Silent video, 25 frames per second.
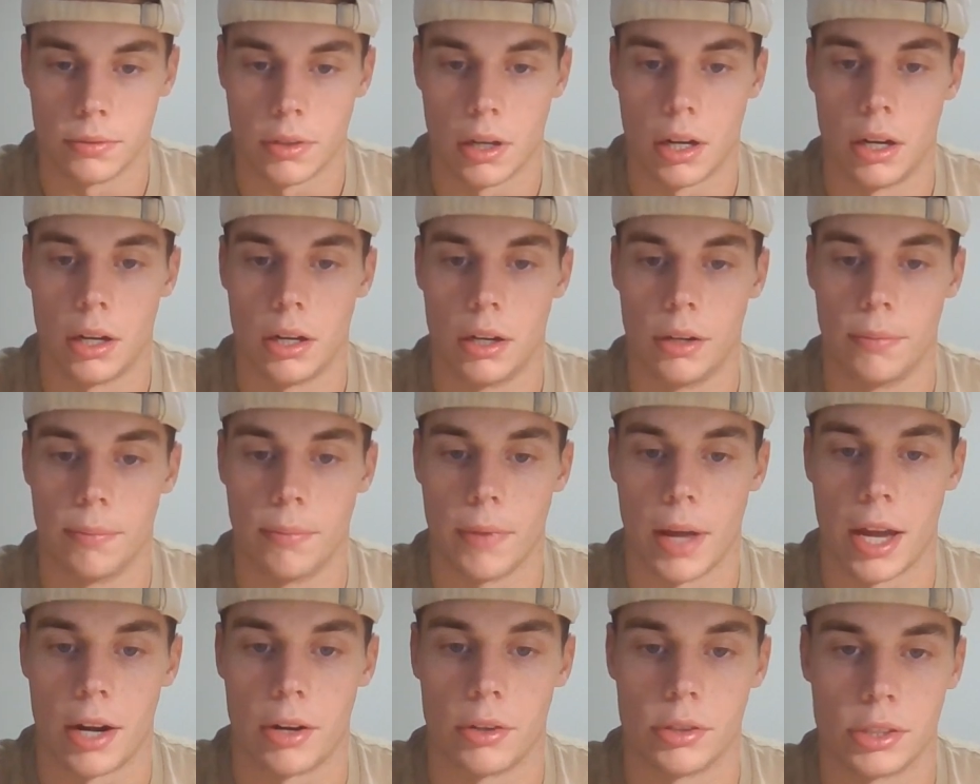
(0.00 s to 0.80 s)

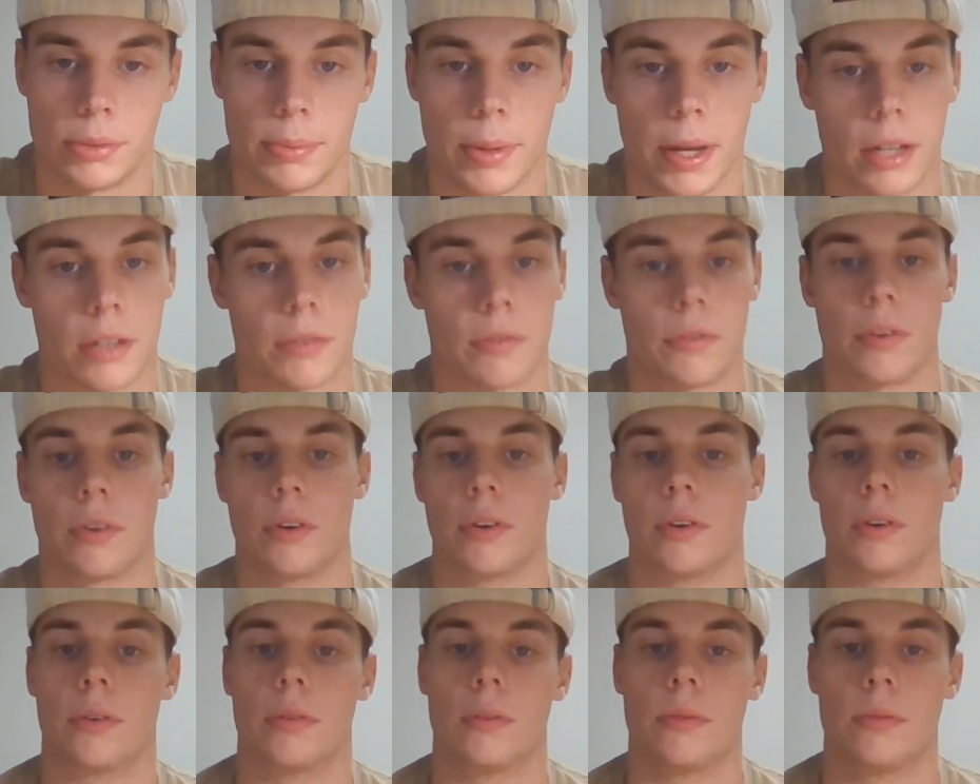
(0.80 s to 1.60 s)
out of respect
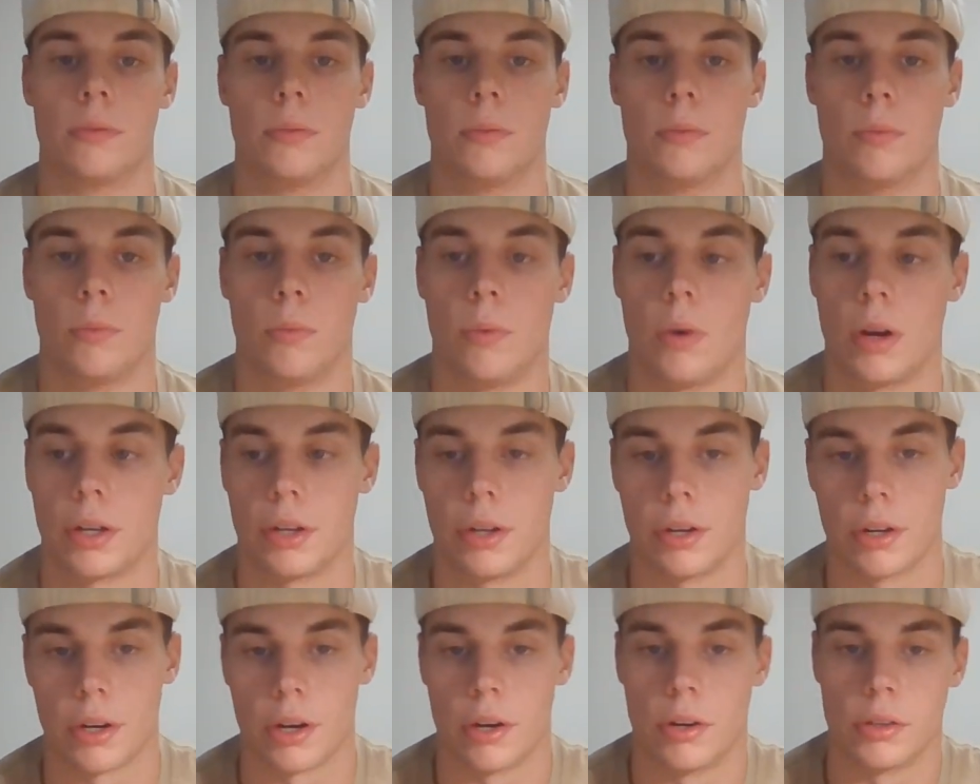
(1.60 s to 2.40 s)
for what
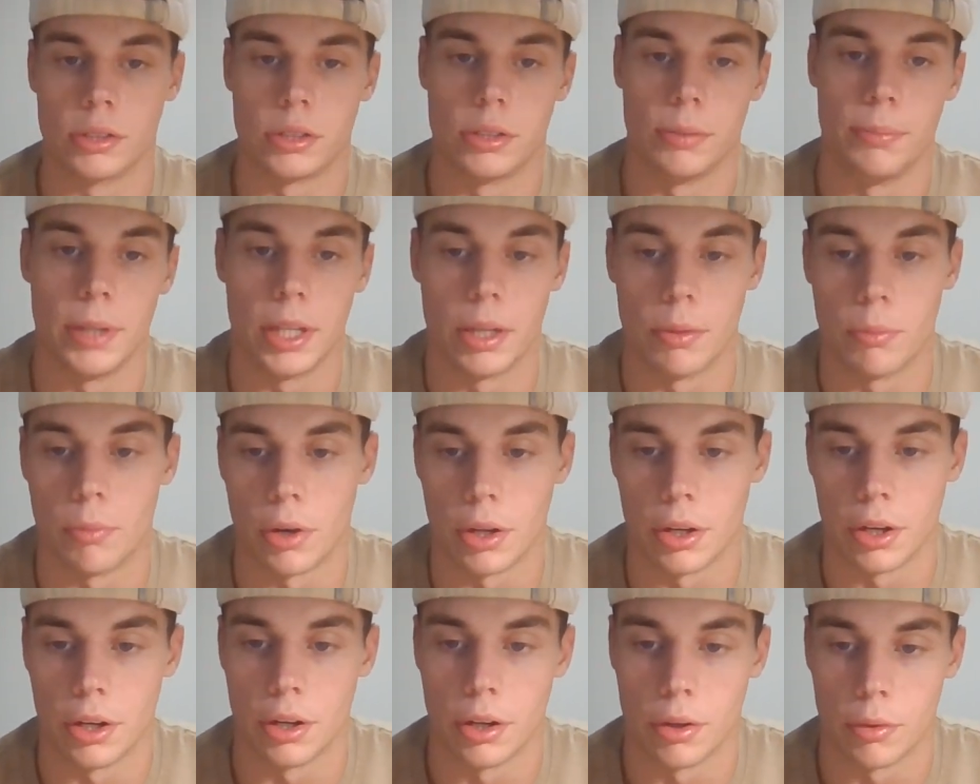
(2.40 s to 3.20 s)
you're going to be and
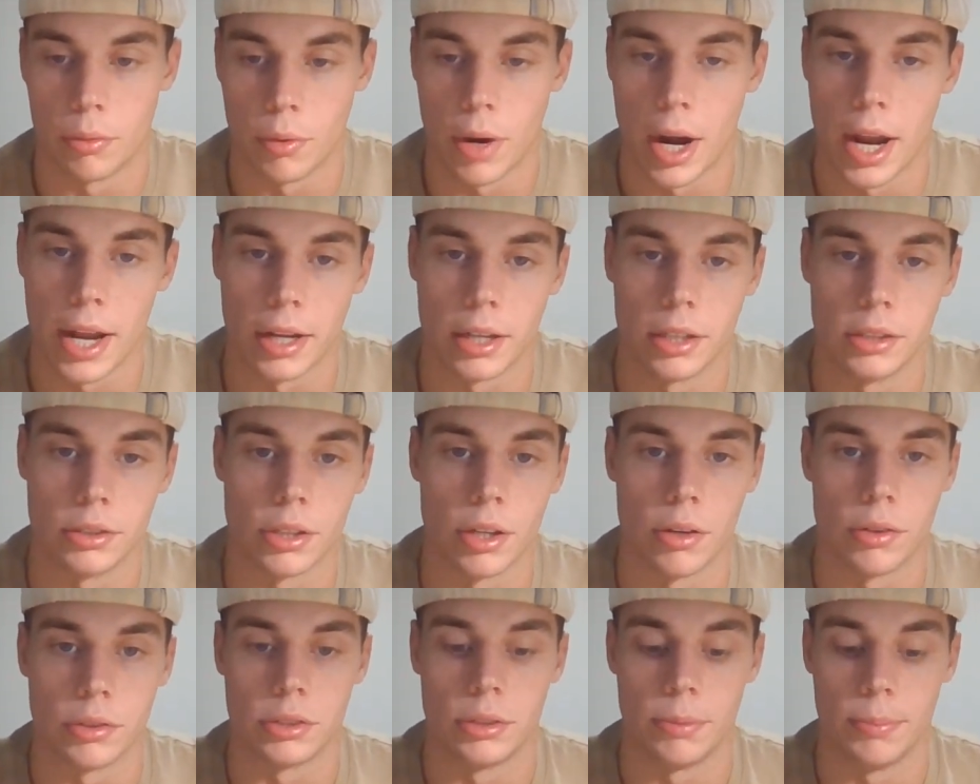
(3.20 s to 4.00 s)
what your rank is
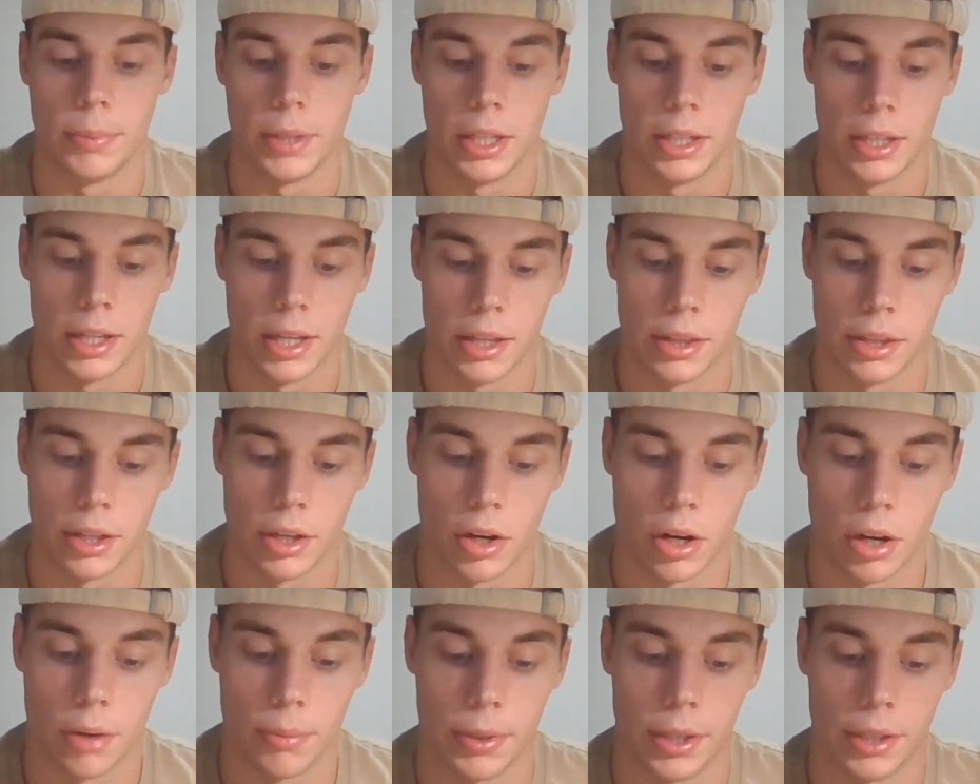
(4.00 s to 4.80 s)
going to be in the
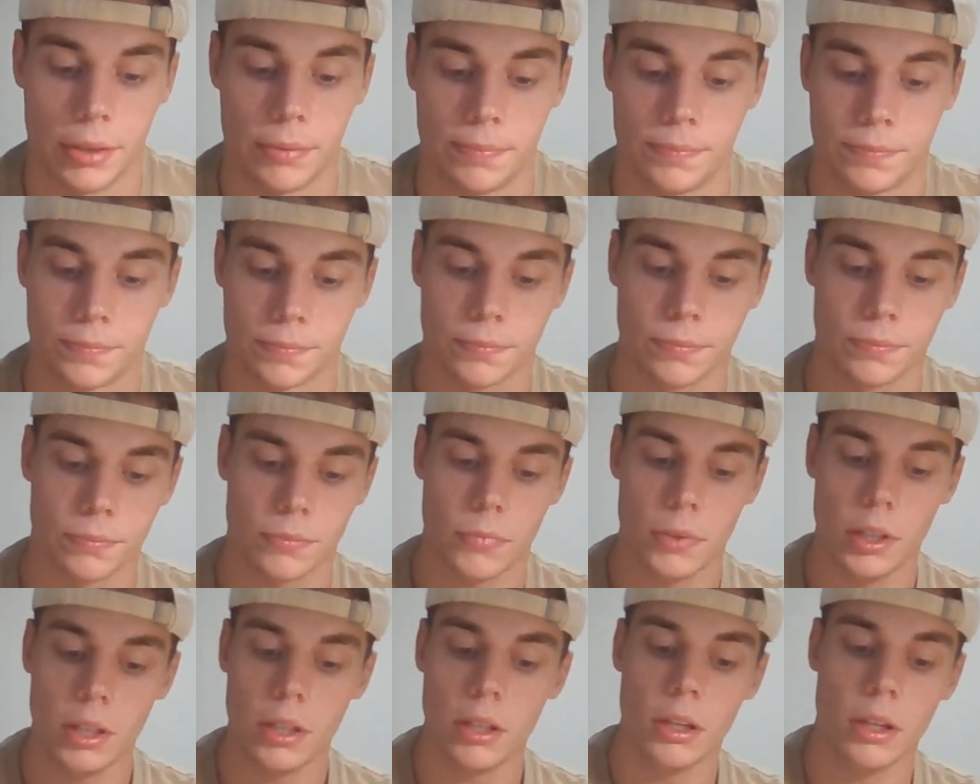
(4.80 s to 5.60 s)
Army.
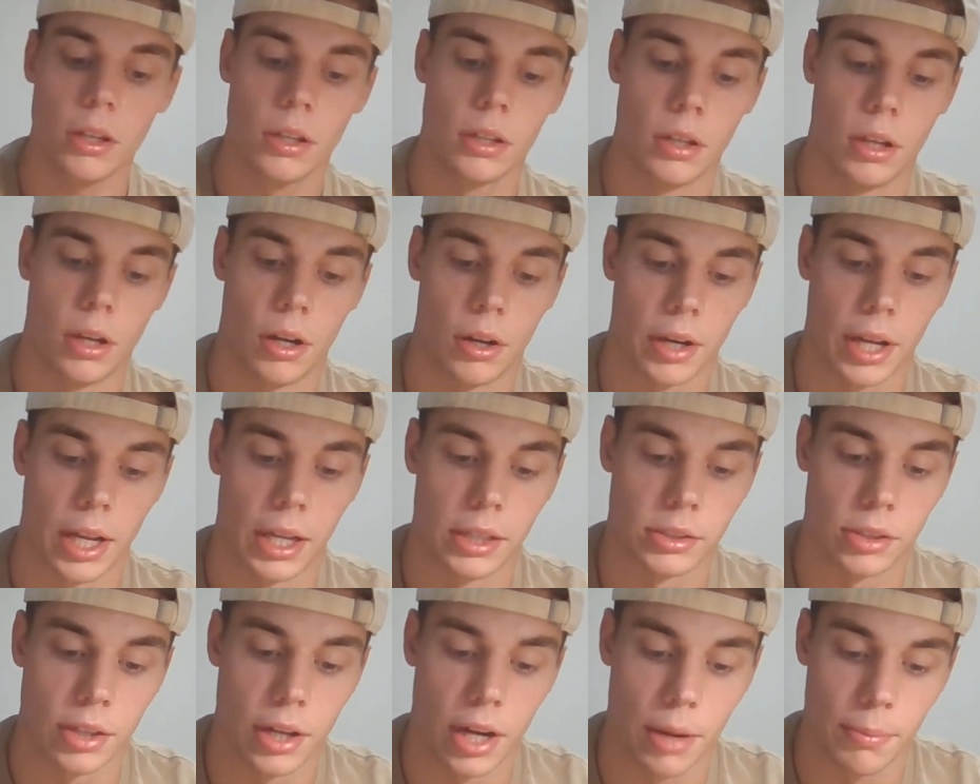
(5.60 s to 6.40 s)
Okay,
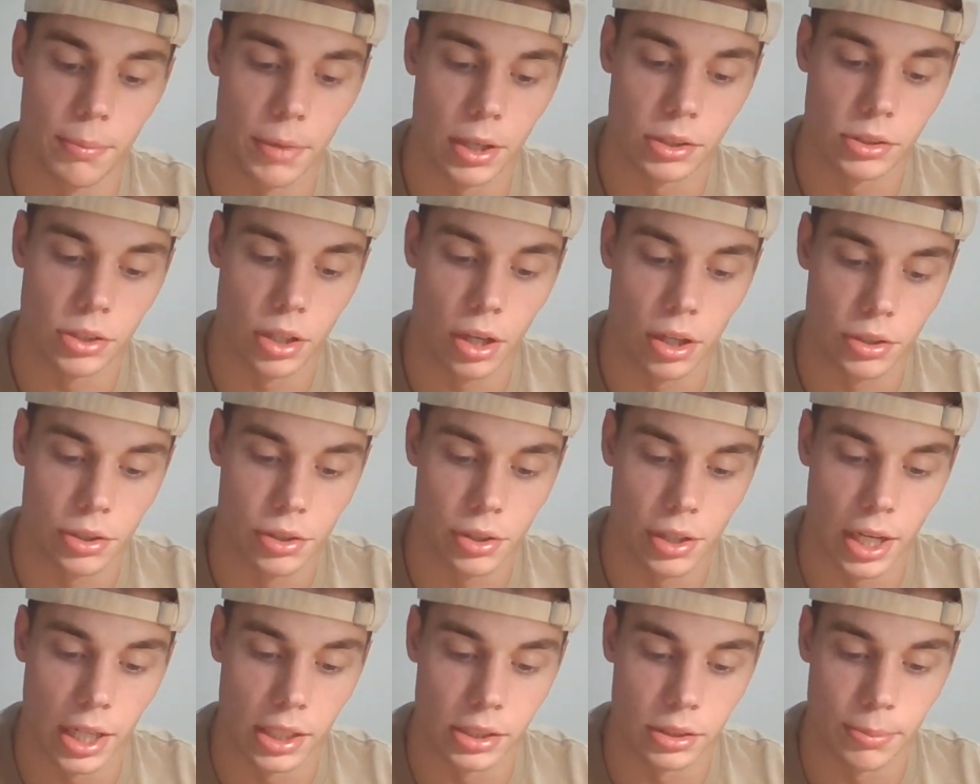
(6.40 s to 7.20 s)
so now I'm going to talk to
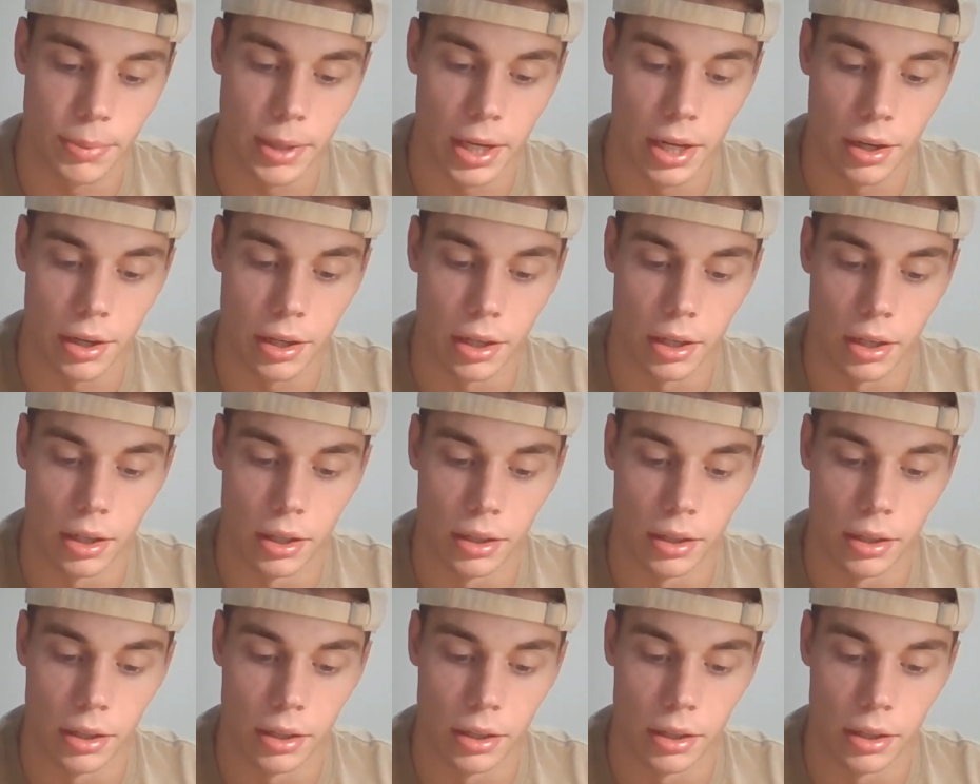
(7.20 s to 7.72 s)
you guys about